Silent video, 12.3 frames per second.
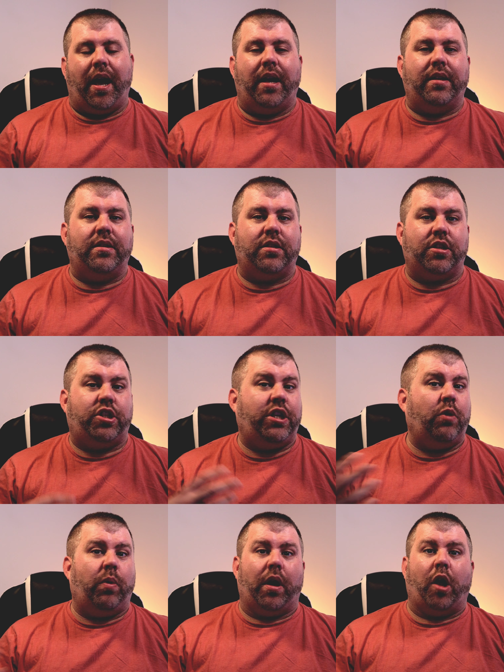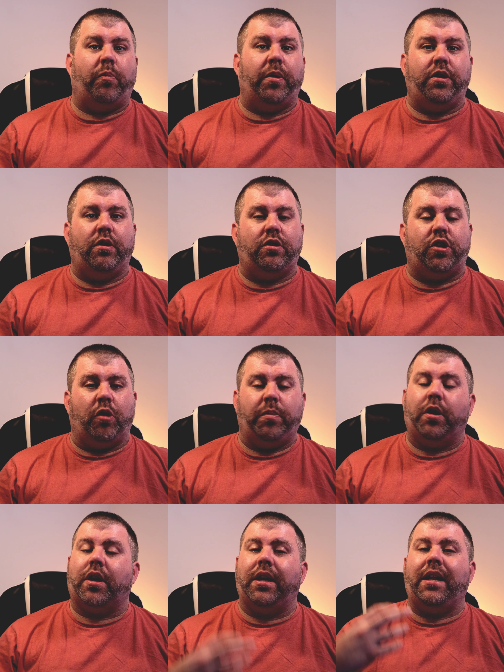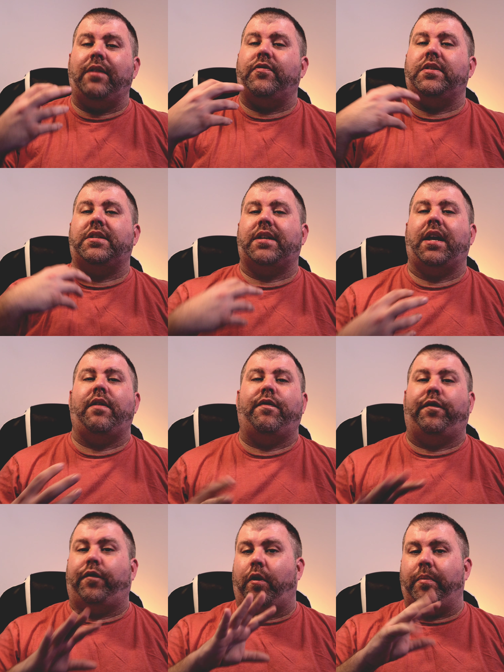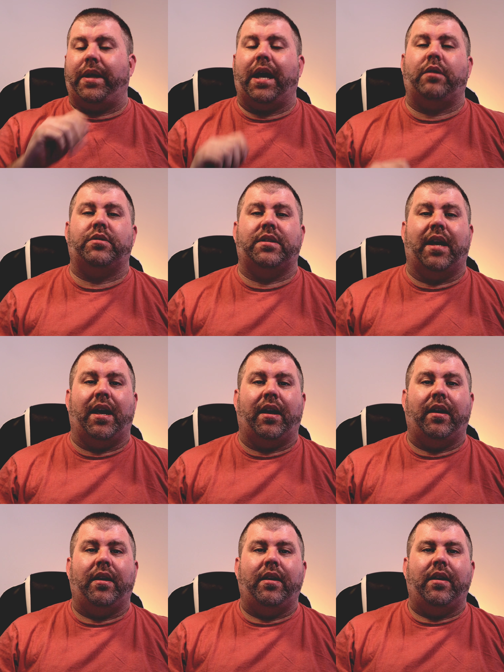And she will open YouTube. You can even say from the outset,